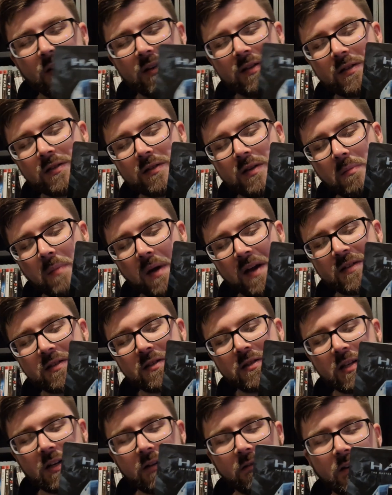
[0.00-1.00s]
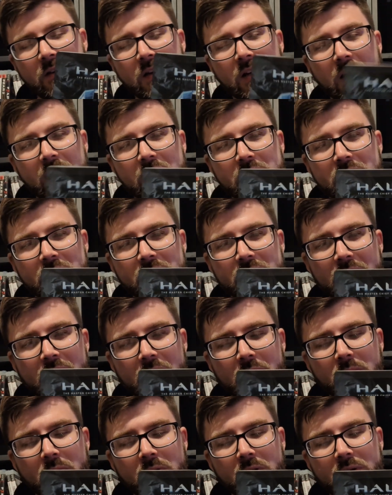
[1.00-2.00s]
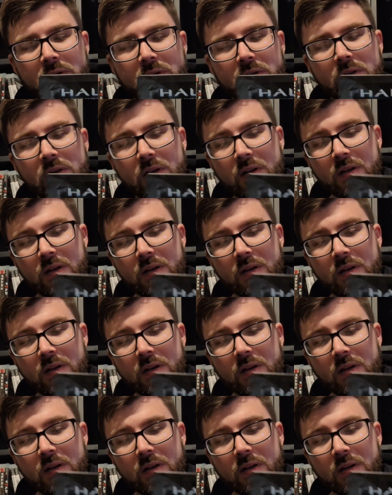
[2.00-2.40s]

and this is the Master Chief Collection Steelbook.